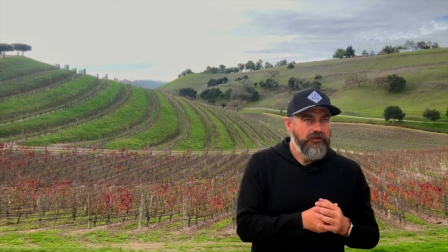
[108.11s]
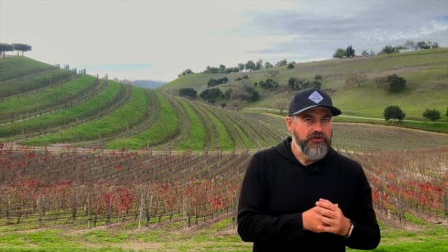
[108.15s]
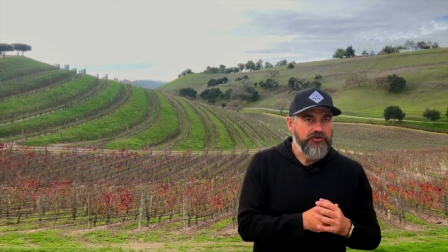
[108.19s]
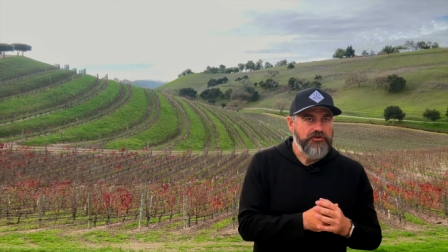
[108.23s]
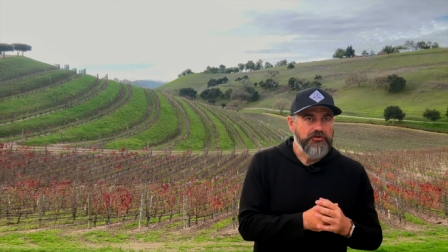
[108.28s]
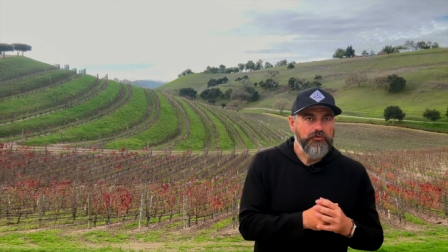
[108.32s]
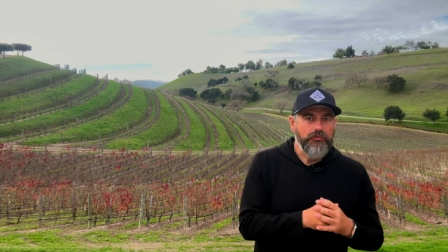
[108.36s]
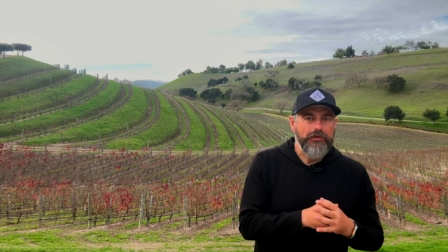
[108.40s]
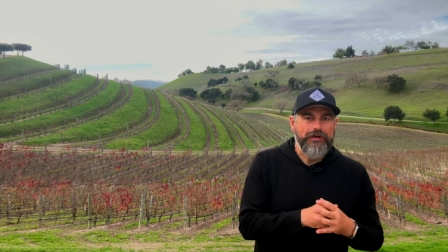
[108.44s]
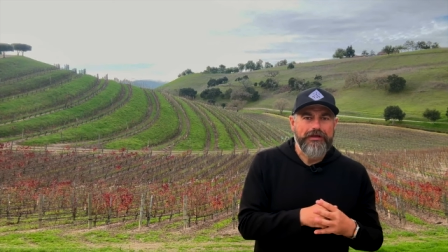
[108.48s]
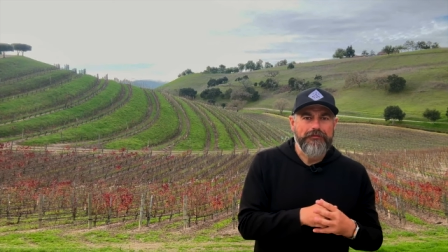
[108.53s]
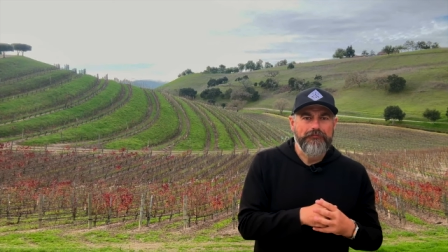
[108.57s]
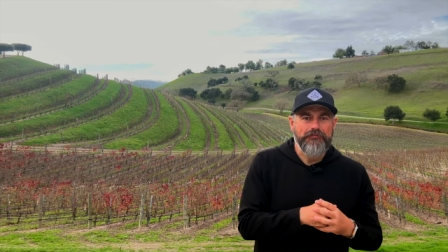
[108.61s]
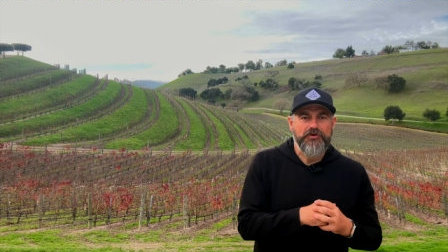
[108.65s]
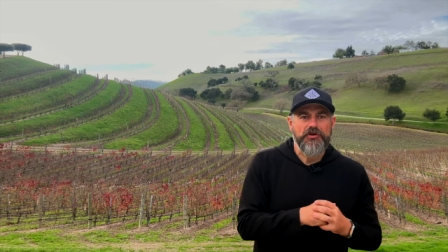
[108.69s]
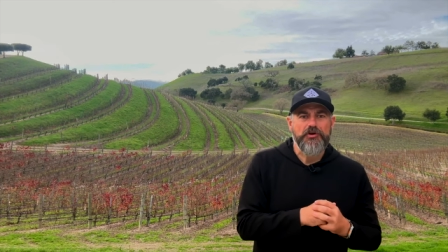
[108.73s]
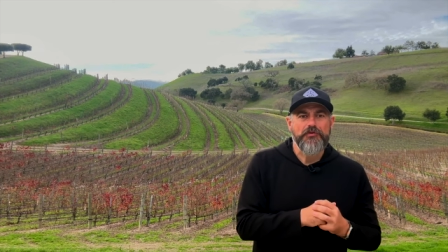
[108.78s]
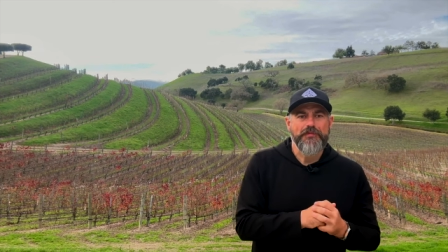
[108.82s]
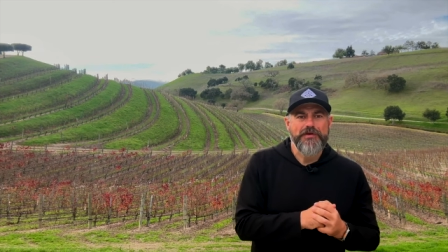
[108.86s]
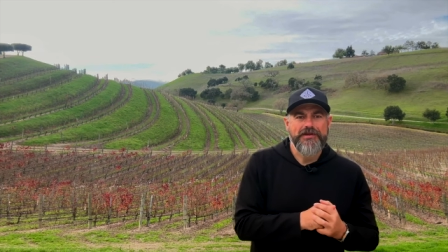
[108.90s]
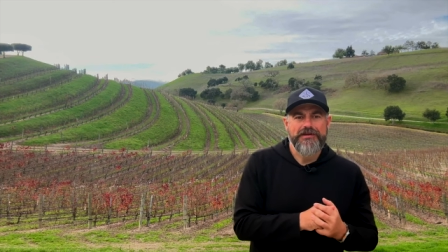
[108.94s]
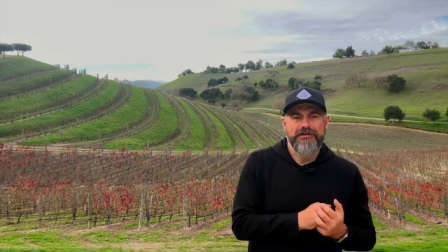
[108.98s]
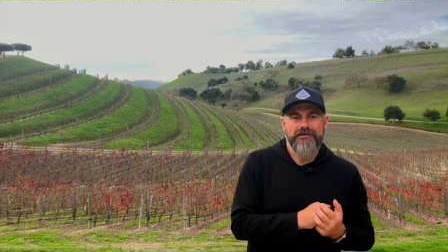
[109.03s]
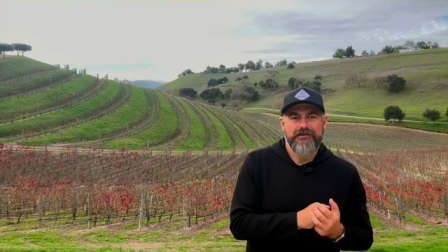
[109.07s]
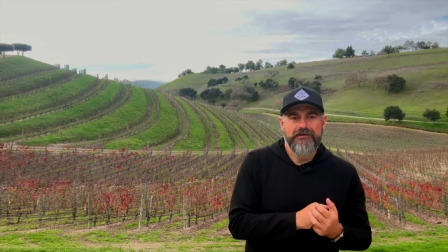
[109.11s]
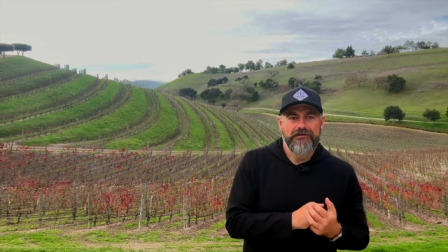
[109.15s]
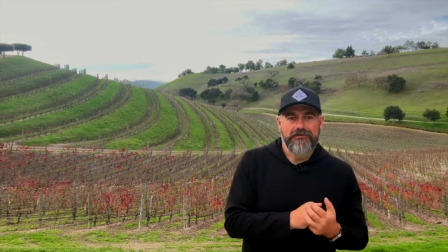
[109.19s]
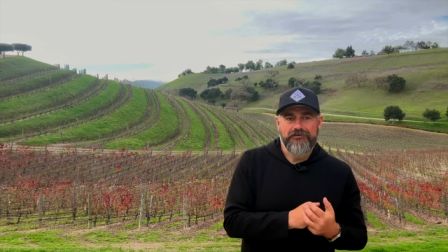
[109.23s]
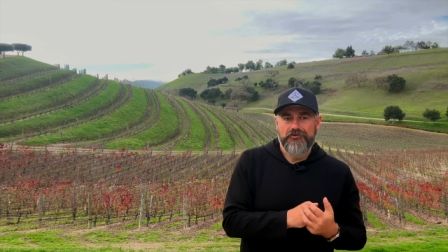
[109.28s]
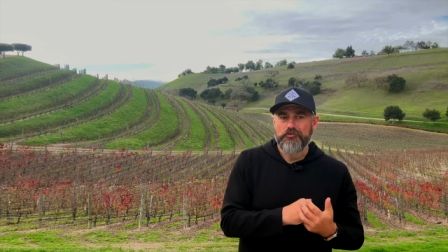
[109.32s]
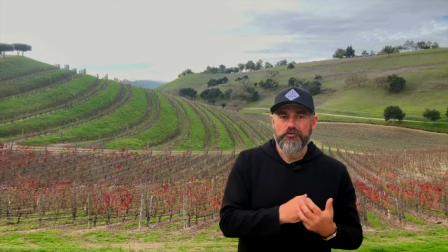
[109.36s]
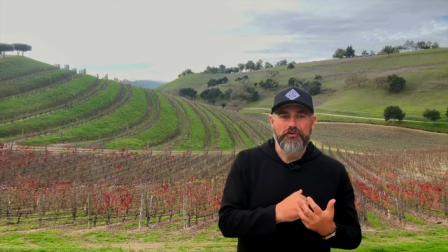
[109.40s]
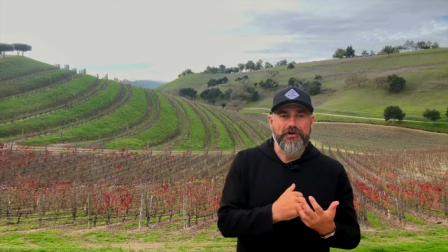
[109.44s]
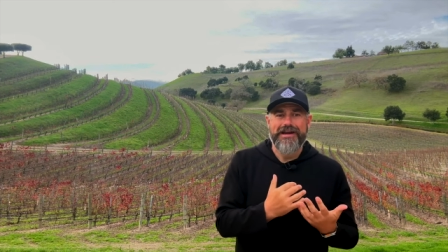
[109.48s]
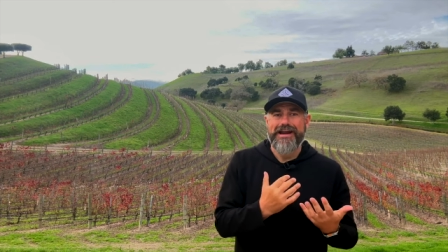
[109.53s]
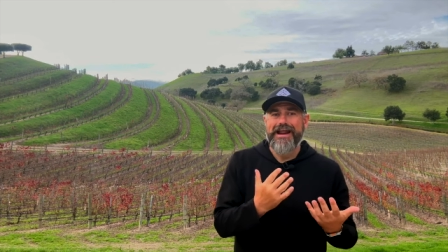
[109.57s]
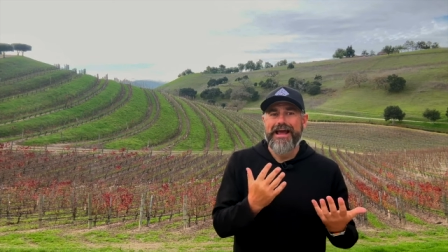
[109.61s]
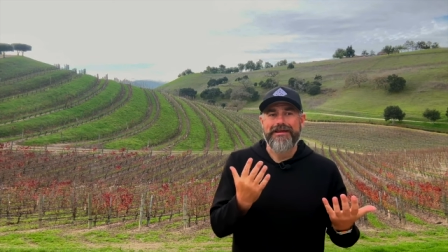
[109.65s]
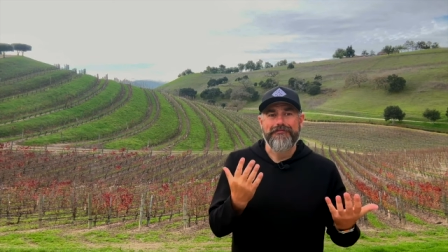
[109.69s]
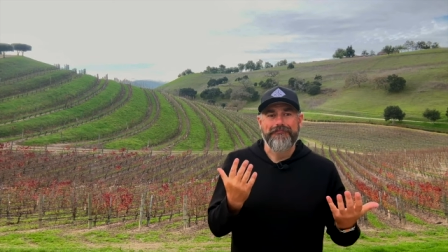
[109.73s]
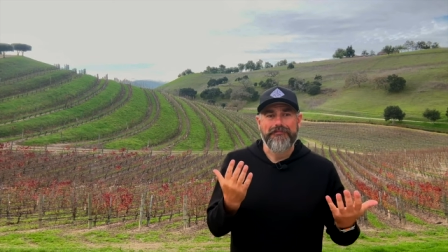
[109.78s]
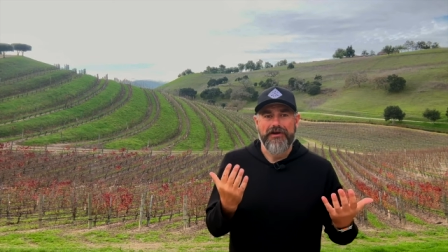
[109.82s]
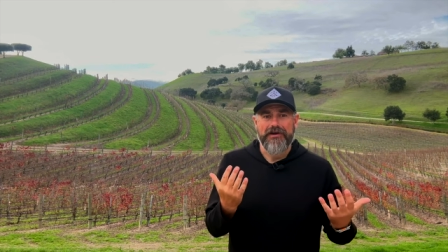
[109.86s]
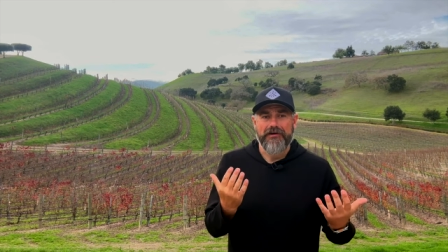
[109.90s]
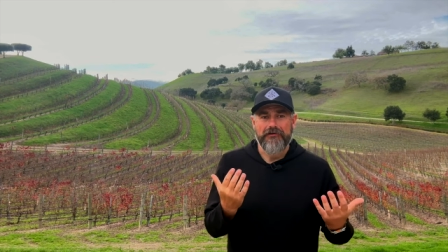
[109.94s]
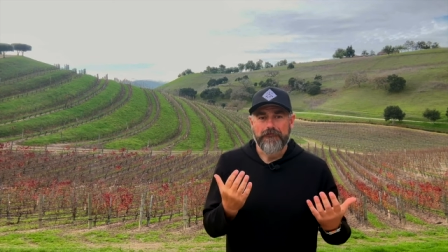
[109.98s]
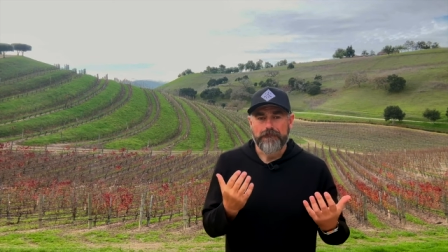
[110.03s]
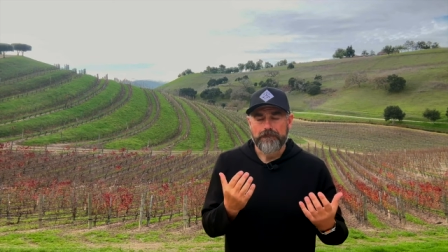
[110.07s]
dream turn into a
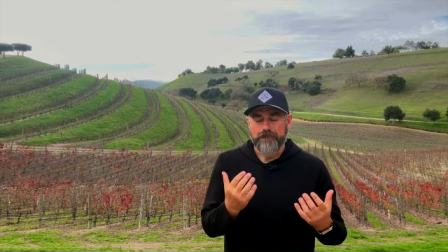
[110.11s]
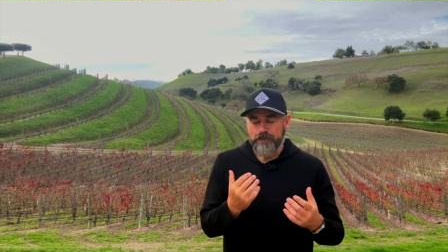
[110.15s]
nightmare.